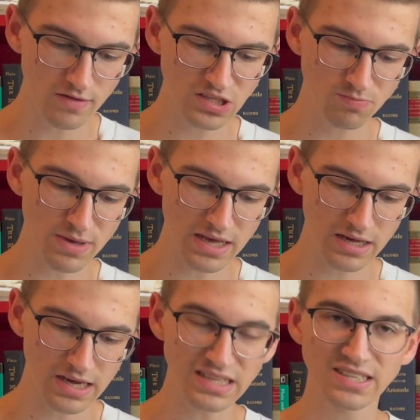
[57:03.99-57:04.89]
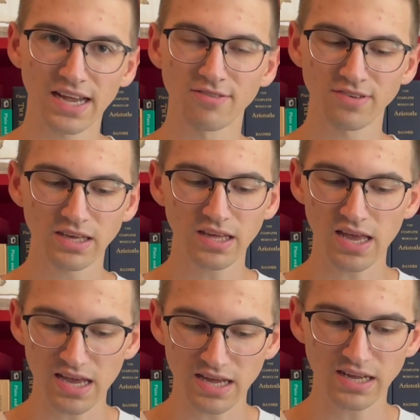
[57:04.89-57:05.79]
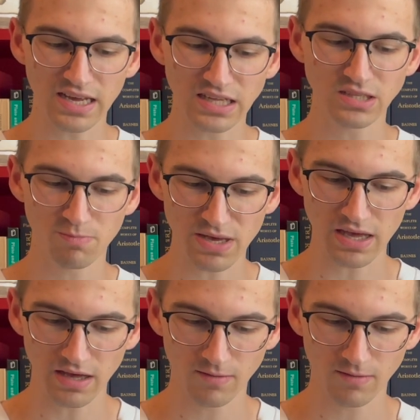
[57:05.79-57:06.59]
this being itself and its being.